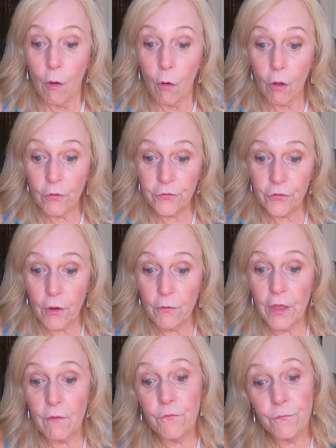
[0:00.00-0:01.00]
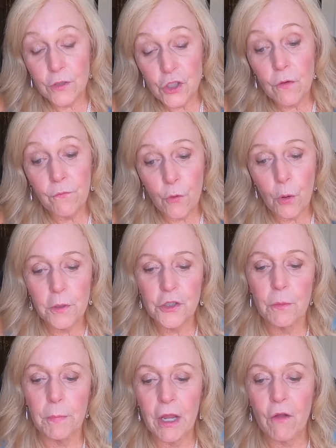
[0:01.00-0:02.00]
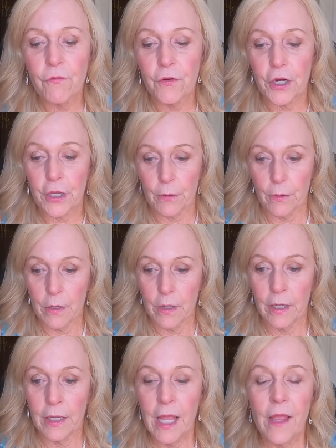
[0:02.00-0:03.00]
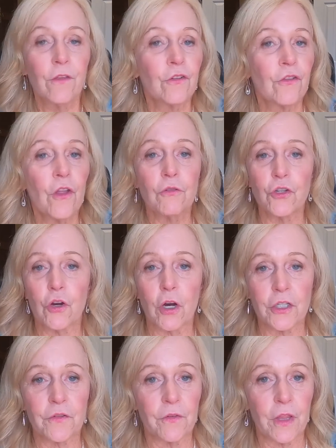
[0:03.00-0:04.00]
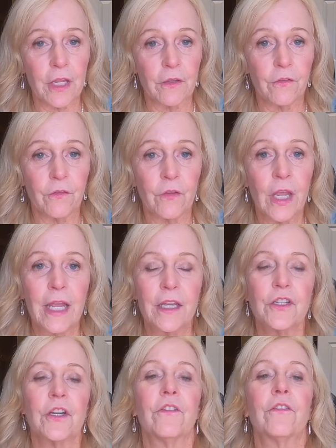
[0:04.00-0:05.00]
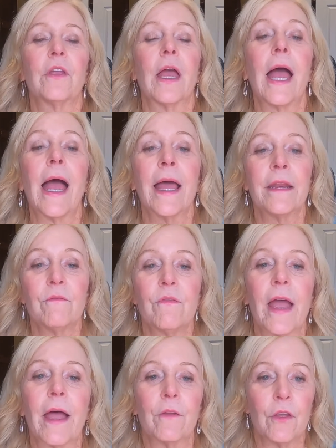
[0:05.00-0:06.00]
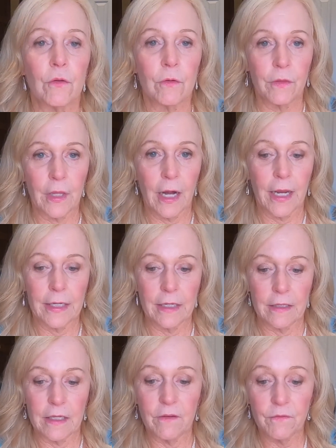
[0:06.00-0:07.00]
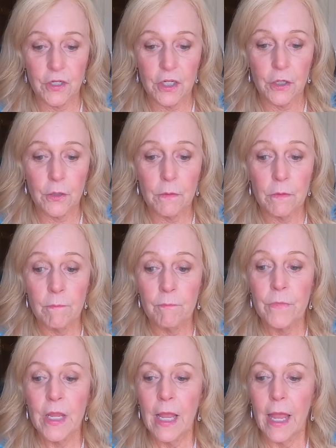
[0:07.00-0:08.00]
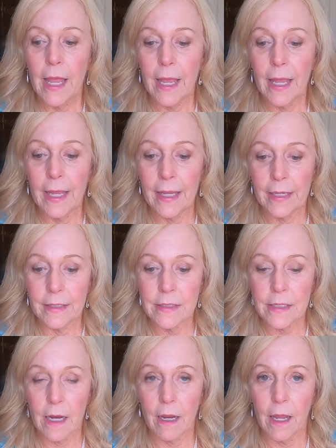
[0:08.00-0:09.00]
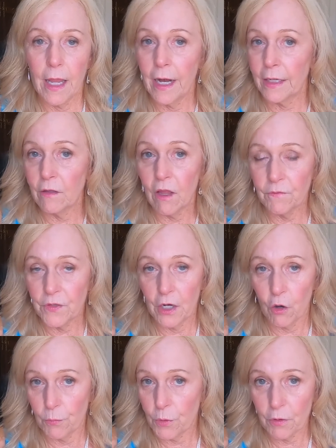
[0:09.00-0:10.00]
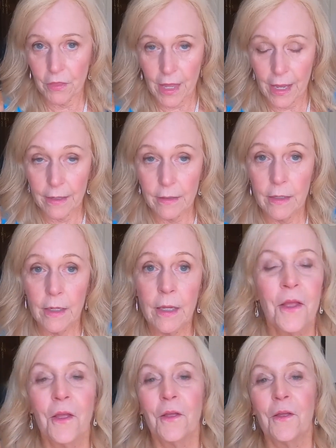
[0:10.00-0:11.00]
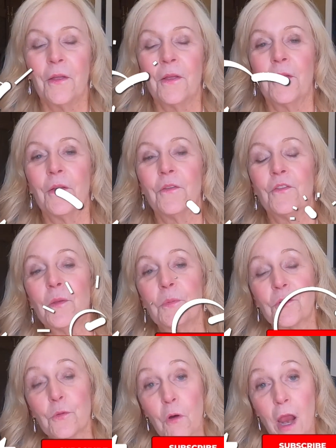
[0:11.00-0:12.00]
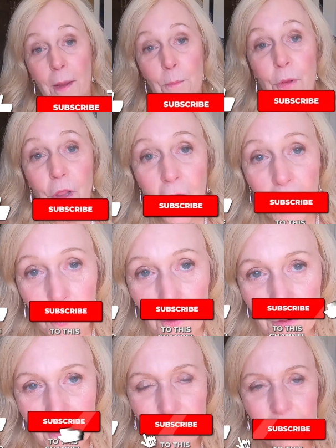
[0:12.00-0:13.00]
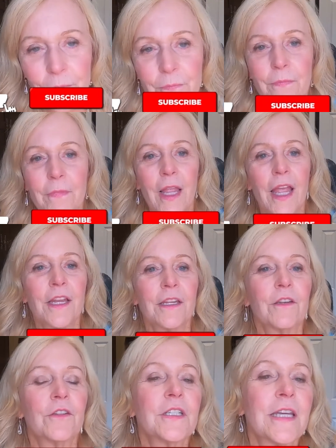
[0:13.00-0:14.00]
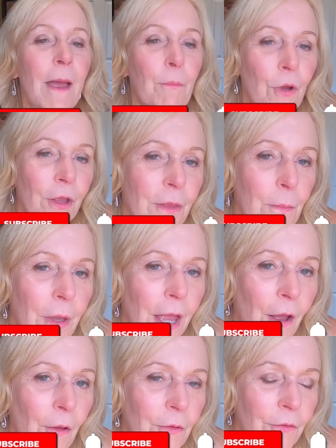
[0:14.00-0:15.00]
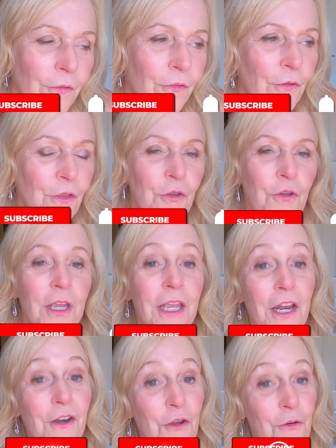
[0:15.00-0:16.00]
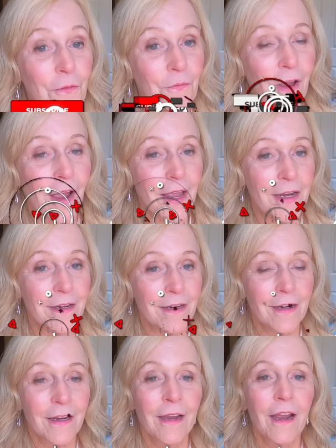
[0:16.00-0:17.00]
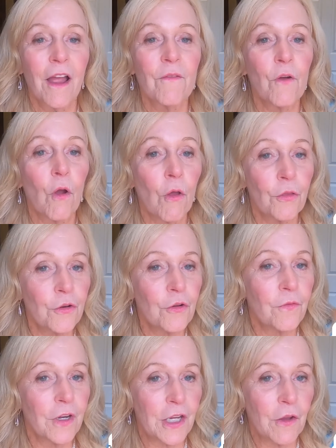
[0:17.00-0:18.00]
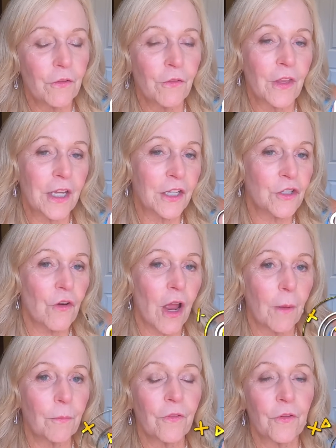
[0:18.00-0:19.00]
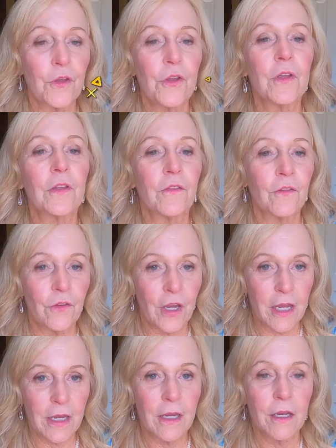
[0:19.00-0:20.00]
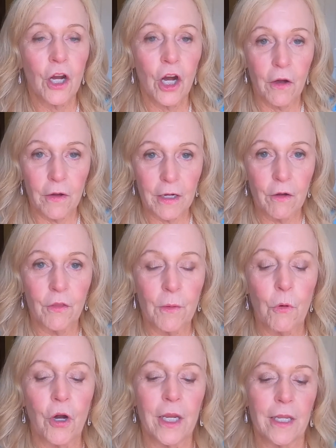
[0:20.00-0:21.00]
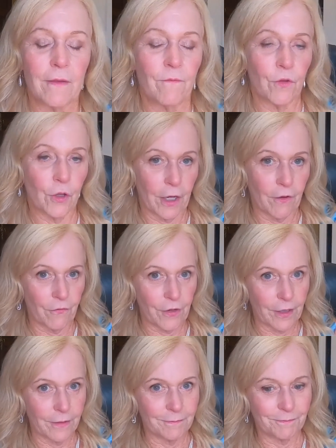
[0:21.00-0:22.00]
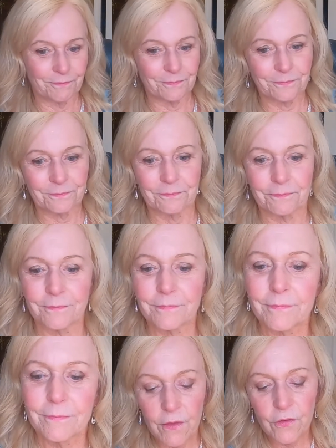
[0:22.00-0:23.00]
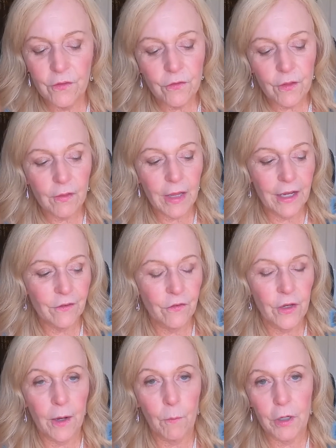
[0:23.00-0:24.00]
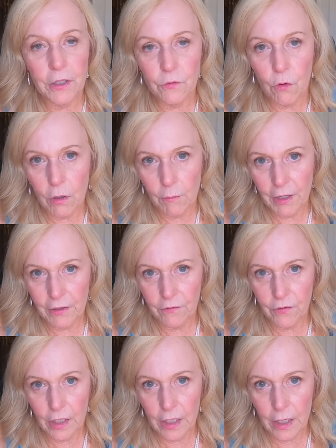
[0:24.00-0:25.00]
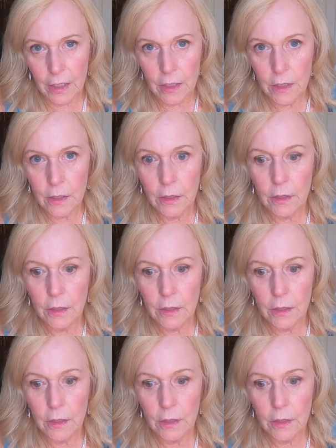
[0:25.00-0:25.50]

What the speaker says: Also, she'll forward your mail for you. There's no charge for this. It's just added value that I can give to you, and I'd love to help you with that. Subscribe below and tap the bell so that you can get notified of all the new videos that get dropped so that you can stay current on the market in Philadelphia. This is the last thing I want to talk about today,